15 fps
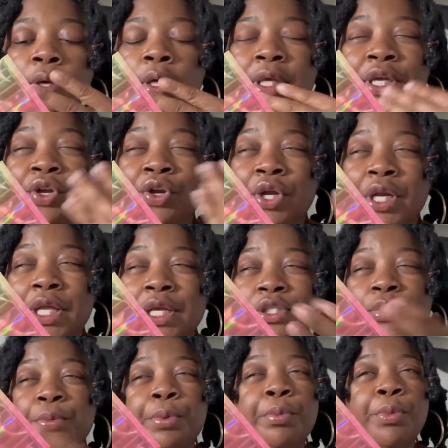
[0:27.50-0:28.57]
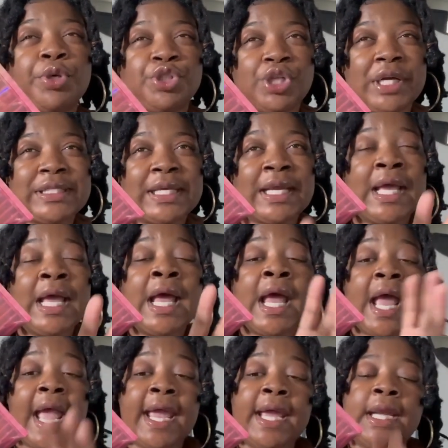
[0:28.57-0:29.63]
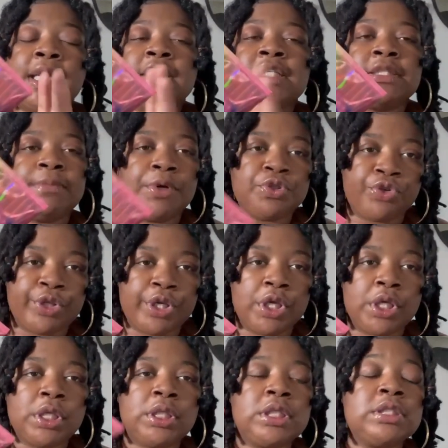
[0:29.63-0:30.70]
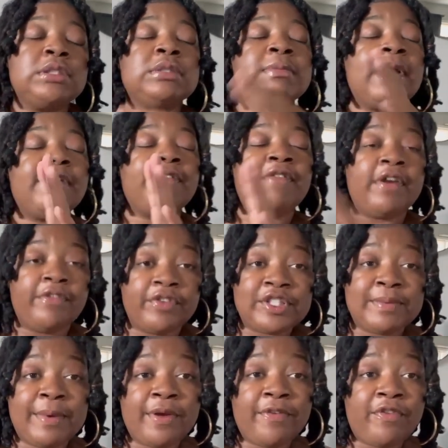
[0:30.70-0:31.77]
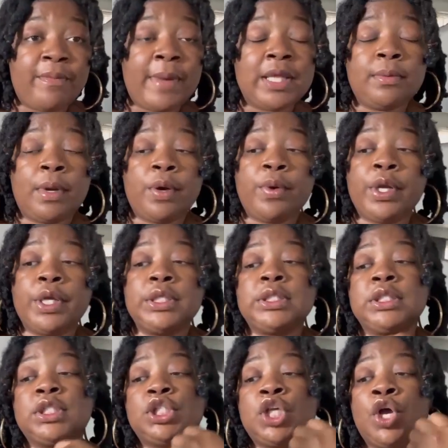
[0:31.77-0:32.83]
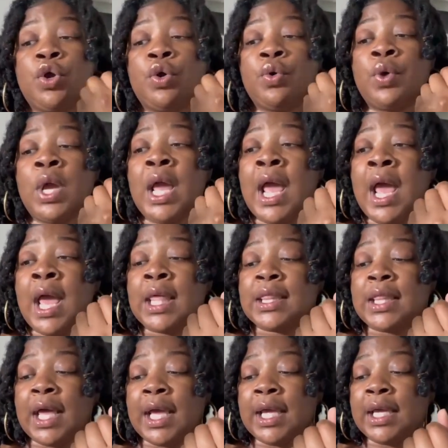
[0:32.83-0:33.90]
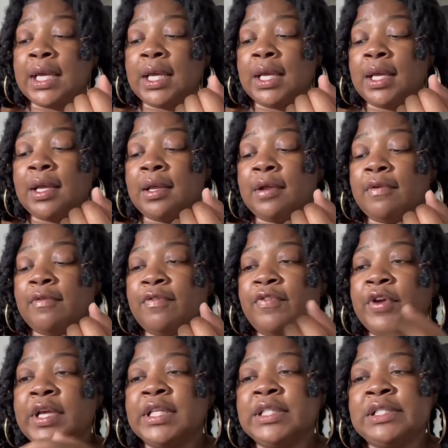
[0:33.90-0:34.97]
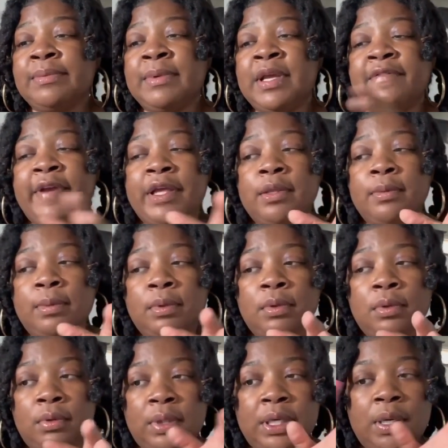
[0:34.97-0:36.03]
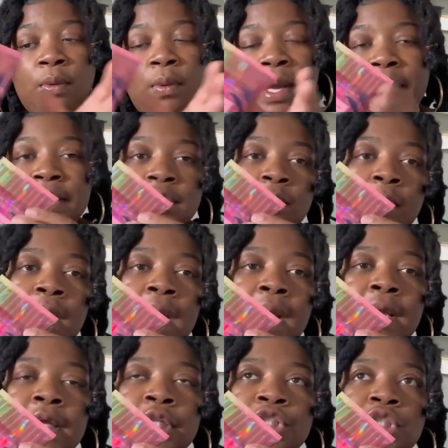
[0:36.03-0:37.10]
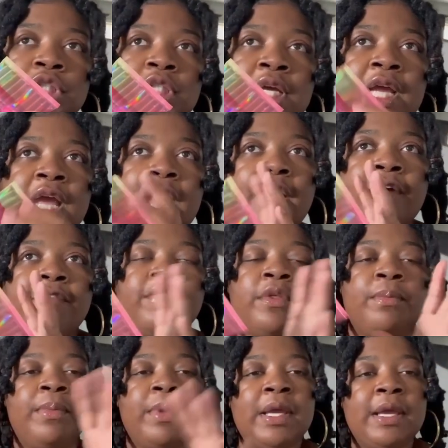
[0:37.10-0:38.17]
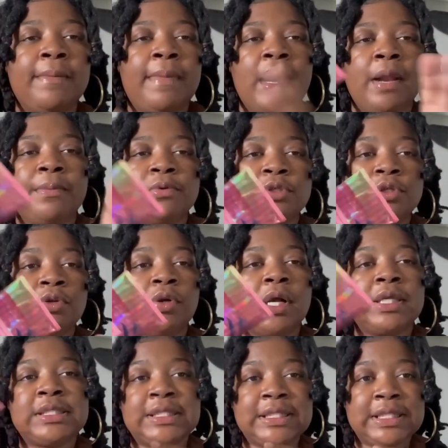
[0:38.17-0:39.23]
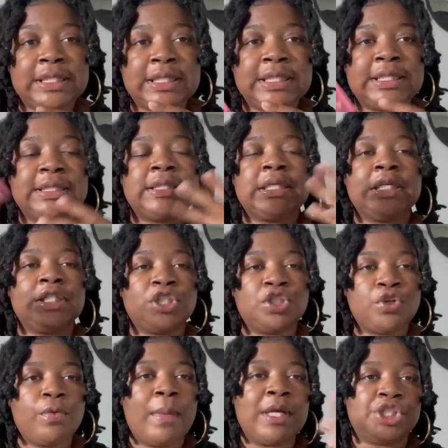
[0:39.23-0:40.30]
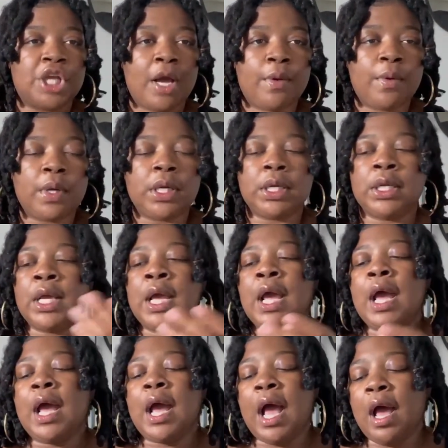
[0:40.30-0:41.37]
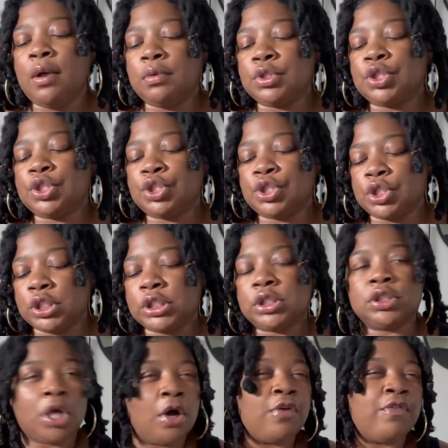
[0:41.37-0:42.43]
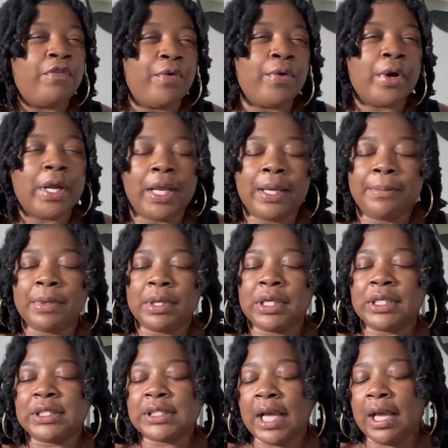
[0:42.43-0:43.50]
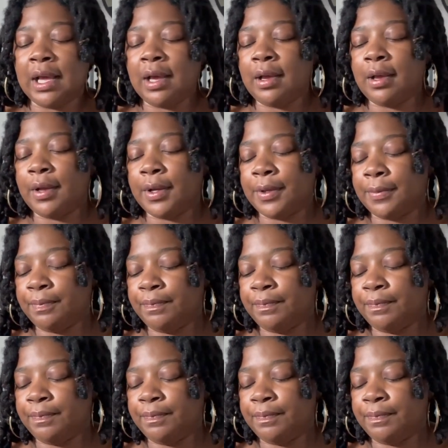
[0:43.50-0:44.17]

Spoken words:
ingredients are more moisturizing and it smells really good. This is my favorite smell from Bath & Body Works. And so like for it to be available in a way to where I could just like have the pink pineapple sunrise scent consume my shower, I was just all for it because I